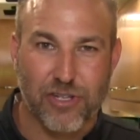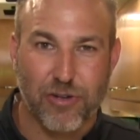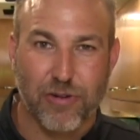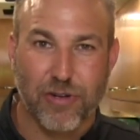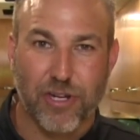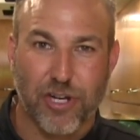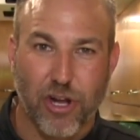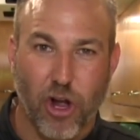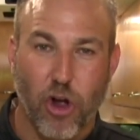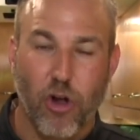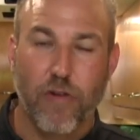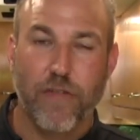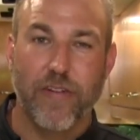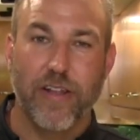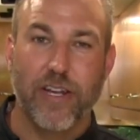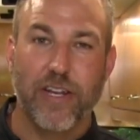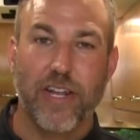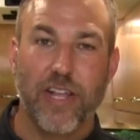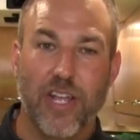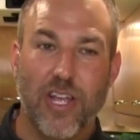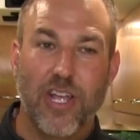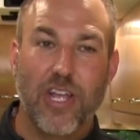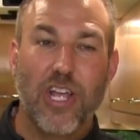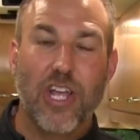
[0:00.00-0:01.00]
During COVID,
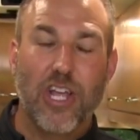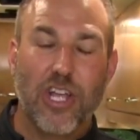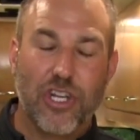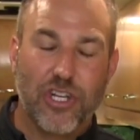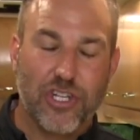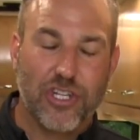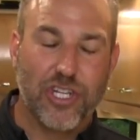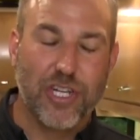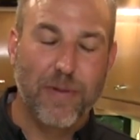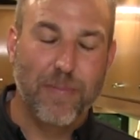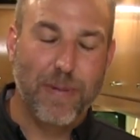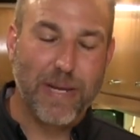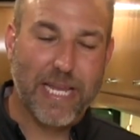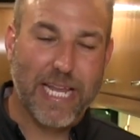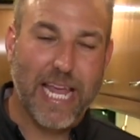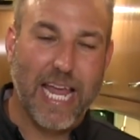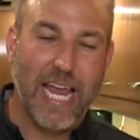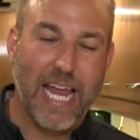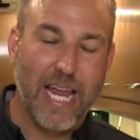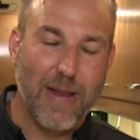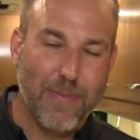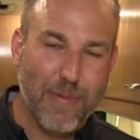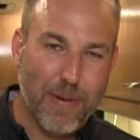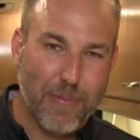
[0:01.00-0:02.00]
she
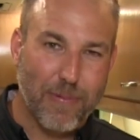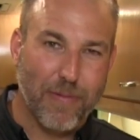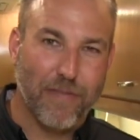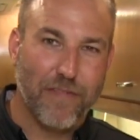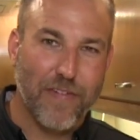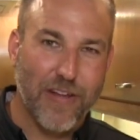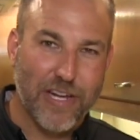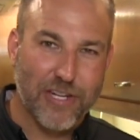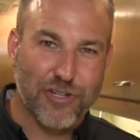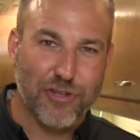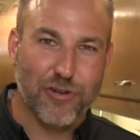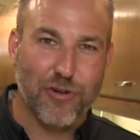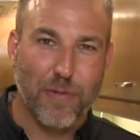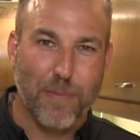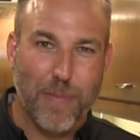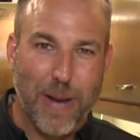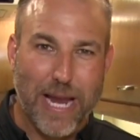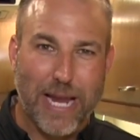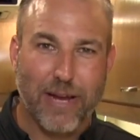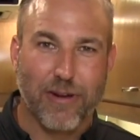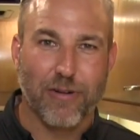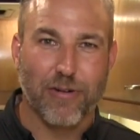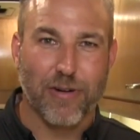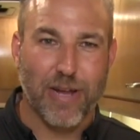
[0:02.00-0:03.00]
became a professional
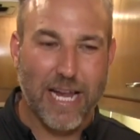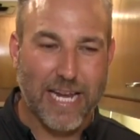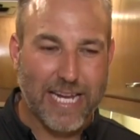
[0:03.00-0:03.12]
baker.